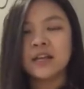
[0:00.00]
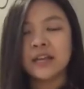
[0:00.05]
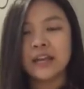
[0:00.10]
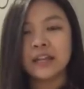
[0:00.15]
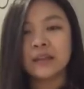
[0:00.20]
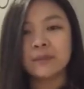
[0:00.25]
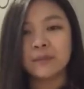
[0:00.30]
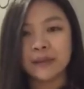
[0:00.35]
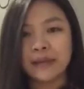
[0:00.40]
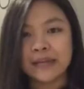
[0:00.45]

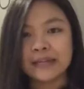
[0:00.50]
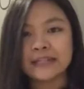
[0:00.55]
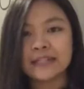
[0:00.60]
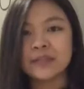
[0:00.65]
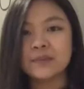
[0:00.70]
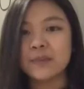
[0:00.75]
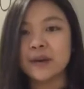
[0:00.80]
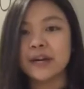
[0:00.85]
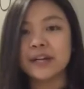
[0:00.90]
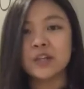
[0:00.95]
It means
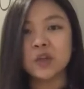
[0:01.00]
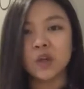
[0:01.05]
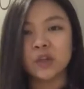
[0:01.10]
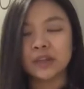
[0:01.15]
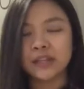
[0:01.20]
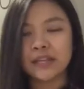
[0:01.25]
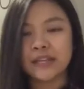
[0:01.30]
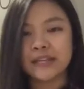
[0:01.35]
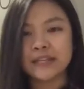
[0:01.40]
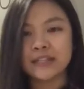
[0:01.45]
smart
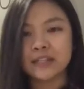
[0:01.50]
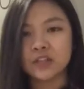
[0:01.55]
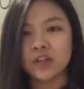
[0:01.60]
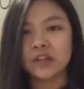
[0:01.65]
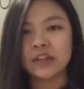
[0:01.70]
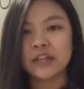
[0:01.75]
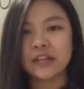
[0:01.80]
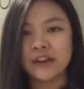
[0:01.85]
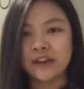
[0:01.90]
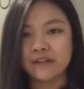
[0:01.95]
only is
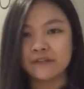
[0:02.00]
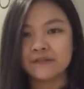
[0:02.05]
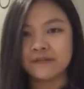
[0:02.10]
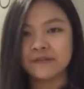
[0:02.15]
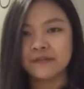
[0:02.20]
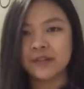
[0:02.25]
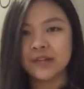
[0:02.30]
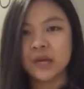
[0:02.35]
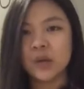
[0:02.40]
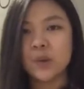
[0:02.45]
not
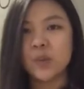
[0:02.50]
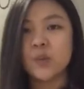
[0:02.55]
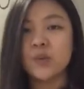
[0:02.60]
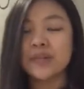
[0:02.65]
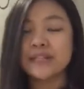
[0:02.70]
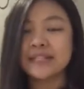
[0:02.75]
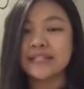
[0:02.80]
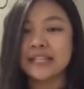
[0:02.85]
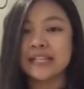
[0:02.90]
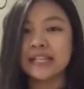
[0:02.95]
enough. We
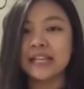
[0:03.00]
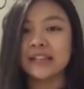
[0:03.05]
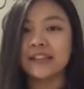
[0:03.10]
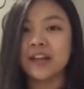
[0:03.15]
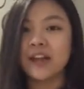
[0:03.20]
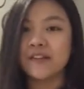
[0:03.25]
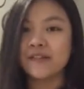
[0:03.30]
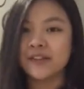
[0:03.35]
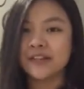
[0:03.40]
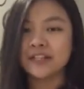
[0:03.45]
still need
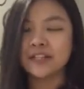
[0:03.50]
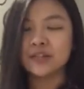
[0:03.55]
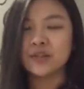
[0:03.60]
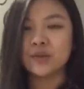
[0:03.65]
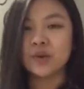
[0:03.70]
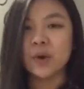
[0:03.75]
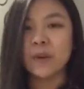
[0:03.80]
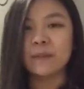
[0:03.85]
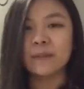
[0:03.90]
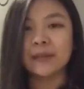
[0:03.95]
others to
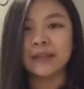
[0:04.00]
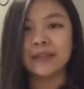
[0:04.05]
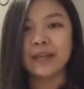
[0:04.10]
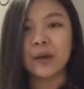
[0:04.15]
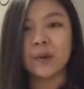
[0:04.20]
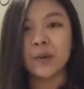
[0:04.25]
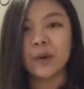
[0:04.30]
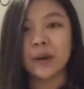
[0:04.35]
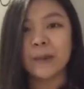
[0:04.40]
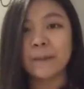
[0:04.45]
complete
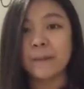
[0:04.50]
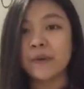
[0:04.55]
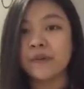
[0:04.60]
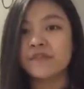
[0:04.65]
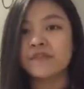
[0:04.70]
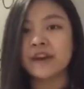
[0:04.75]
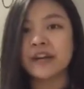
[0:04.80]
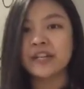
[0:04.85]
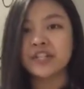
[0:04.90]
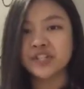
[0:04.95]
our
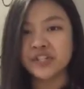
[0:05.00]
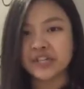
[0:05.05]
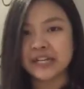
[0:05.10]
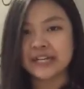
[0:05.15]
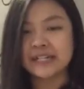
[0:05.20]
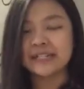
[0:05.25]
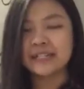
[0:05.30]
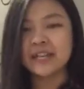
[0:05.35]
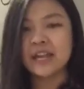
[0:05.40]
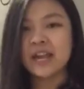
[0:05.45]

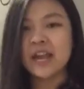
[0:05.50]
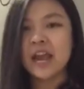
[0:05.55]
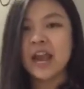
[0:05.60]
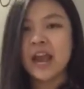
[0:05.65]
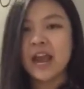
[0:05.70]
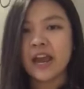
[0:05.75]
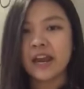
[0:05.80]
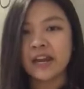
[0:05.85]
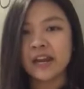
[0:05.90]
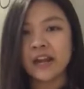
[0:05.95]
imperfections
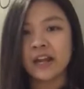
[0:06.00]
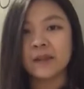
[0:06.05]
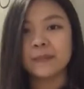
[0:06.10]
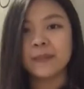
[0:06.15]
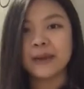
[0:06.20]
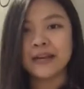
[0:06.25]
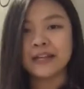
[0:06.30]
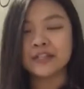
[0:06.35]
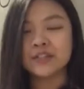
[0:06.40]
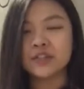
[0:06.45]
and
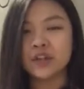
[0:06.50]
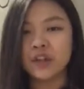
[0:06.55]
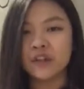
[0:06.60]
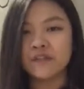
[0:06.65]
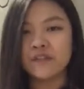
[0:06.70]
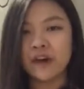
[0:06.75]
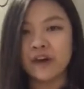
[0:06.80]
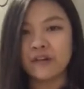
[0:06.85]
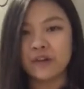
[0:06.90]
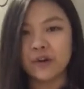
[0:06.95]
help us
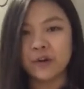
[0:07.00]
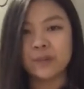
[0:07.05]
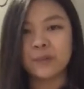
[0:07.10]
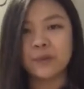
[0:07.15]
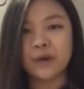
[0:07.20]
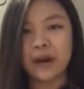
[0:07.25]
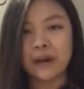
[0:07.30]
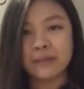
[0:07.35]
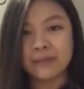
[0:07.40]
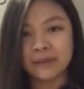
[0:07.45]
solve our
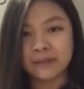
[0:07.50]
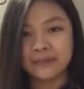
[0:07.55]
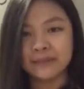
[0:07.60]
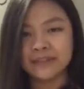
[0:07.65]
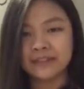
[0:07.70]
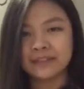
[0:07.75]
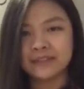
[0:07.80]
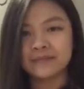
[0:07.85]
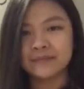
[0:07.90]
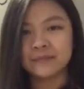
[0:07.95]

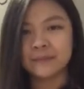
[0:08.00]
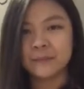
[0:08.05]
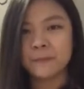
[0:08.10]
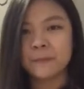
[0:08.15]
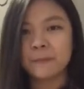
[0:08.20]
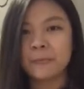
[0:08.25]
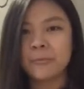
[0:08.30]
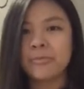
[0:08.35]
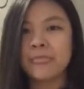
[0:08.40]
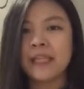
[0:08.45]
problems.
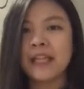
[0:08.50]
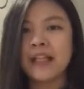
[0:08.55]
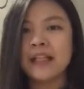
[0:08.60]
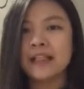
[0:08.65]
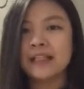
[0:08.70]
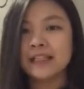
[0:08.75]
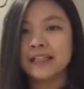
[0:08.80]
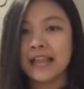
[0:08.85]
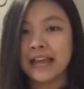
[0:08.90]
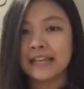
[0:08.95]

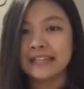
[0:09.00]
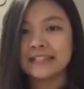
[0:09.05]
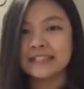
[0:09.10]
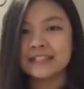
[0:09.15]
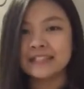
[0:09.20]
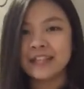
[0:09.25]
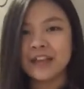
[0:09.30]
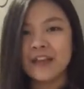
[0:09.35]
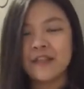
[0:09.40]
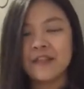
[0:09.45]
Last,
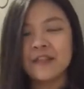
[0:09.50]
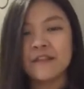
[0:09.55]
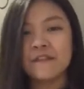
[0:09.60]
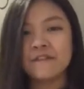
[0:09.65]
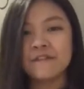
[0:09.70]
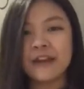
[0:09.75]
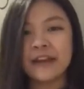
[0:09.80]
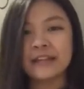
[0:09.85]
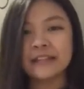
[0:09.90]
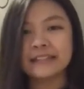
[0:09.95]
the
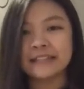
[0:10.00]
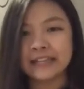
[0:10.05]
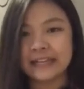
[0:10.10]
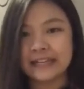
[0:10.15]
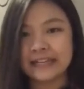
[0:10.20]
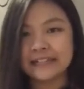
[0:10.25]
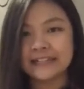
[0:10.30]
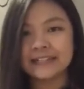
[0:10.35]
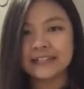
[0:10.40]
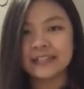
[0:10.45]
fact
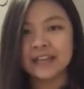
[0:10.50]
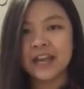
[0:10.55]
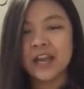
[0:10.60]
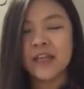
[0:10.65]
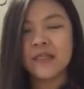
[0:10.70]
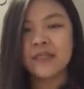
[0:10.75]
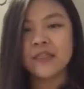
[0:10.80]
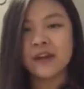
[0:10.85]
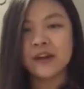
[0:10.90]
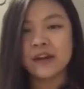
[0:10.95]
is,
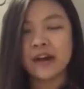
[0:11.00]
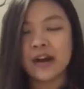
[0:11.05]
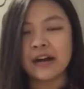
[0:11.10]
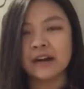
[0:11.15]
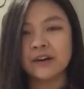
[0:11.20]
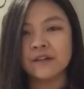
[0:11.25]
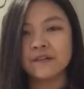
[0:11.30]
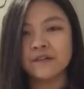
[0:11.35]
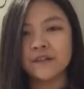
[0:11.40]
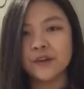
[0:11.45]
there
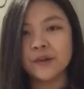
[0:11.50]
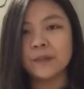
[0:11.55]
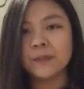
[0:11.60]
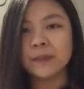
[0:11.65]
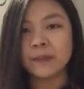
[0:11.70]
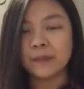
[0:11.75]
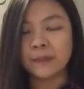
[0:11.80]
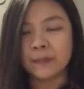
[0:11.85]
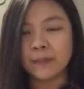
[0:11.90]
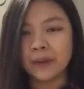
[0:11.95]
are a few
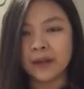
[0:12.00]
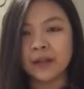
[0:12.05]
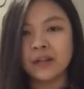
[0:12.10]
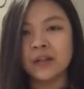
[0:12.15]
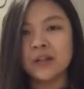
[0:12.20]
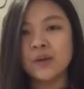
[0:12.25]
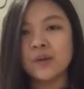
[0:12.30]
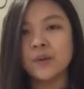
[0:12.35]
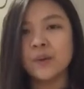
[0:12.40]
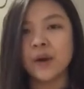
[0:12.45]

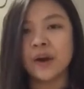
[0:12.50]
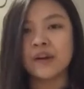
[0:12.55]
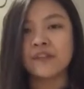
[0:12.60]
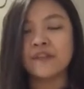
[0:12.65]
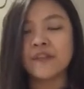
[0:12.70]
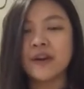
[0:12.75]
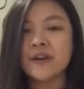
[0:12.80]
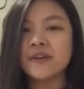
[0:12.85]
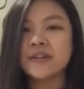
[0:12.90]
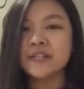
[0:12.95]
people who are
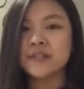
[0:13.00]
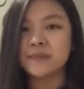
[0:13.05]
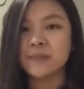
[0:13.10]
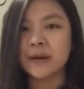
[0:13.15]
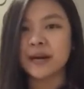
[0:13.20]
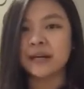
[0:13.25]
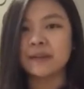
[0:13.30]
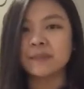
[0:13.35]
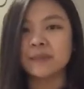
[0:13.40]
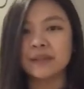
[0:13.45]
very
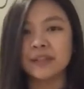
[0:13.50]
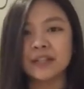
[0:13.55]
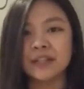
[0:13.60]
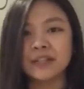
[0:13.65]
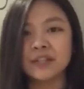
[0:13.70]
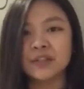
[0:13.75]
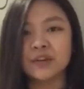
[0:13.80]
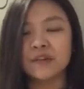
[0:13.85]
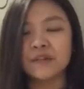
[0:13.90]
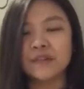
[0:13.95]
smart but
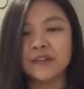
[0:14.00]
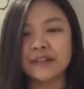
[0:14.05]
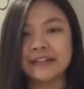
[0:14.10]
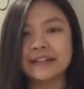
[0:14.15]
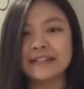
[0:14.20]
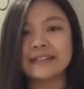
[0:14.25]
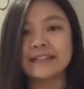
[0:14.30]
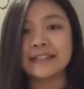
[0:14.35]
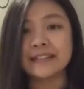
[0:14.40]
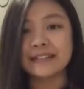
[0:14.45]
also
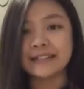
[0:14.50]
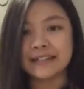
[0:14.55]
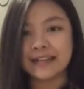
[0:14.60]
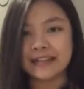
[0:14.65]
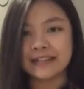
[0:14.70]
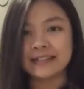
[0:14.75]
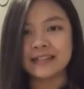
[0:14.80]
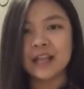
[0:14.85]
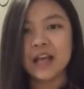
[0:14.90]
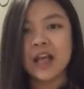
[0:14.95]
very
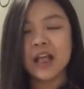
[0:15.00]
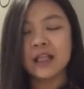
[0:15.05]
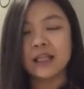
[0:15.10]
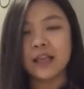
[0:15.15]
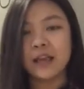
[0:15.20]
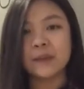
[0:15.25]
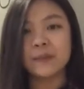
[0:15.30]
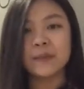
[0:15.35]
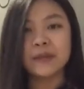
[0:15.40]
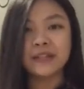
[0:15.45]
success,
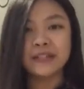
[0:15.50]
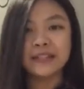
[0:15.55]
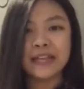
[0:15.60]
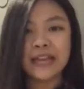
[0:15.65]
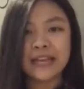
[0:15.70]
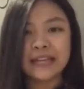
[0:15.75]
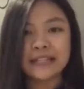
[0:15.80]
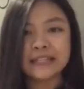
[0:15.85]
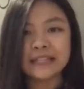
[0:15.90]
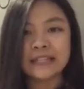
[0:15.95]
like Bill
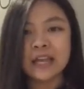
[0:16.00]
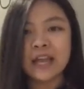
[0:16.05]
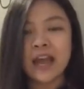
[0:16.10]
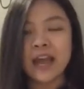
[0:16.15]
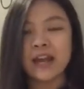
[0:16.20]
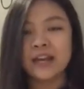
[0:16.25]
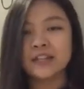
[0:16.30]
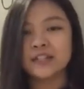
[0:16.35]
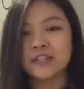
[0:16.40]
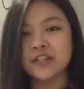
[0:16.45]
Gates,
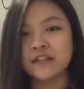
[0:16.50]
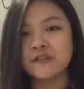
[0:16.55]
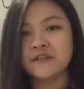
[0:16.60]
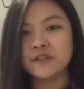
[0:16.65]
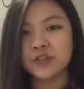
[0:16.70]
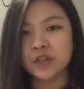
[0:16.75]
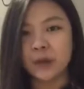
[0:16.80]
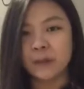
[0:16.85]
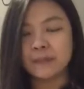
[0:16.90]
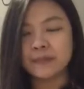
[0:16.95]
and Steve
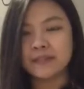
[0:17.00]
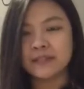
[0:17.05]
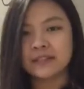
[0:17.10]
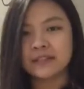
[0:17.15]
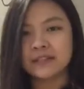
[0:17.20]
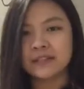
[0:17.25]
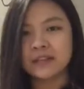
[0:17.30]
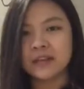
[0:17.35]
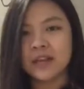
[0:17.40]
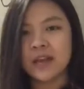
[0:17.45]
Jobs.